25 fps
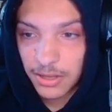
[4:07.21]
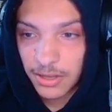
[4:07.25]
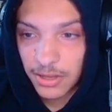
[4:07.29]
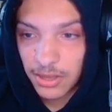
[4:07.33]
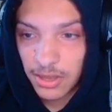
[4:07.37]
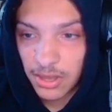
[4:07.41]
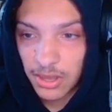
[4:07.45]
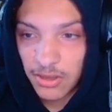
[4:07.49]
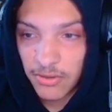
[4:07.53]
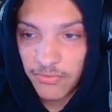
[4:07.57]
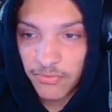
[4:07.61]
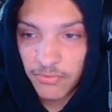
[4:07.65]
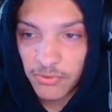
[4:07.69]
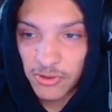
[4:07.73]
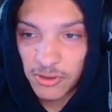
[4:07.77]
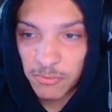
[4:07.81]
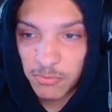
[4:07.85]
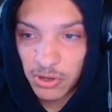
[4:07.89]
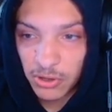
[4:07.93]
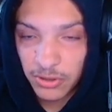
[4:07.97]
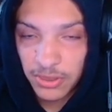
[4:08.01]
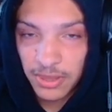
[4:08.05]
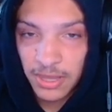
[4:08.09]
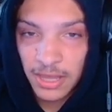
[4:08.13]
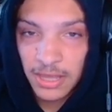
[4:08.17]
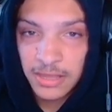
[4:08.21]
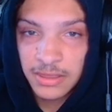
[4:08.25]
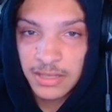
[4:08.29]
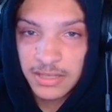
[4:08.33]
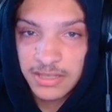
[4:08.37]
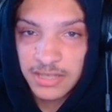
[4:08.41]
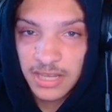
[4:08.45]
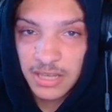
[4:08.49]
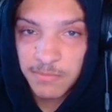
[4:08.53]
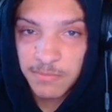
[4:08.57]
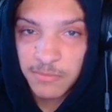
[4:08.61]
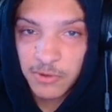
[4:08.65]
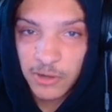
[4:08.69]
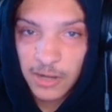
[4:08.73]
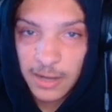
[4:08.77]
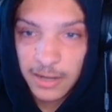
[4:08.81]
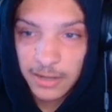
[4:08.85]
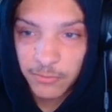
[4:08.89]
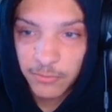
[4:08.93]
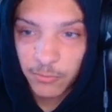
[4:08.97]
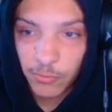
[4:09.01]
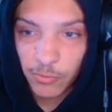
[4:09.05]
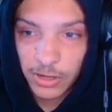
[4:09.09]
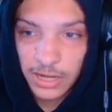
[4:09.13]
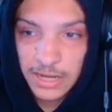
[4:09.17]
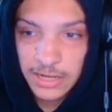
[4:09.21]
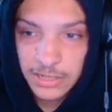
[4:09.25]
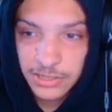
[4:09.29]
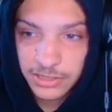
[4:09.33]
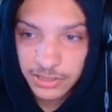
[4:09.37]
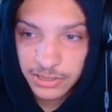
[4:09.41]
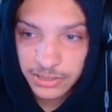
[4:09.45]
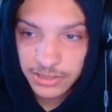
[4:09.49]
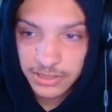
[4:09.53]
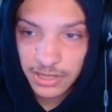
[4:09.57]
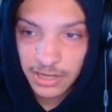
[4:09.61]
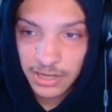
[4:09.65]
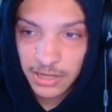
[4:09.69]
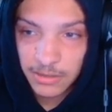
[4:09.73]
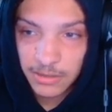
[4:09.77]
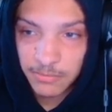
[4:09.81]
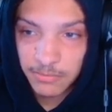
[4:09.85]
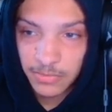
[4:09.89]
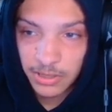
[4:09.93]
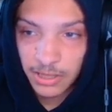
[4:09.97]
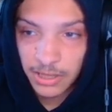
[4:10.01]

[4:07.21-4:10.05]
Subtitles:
if we both had the same reaction time,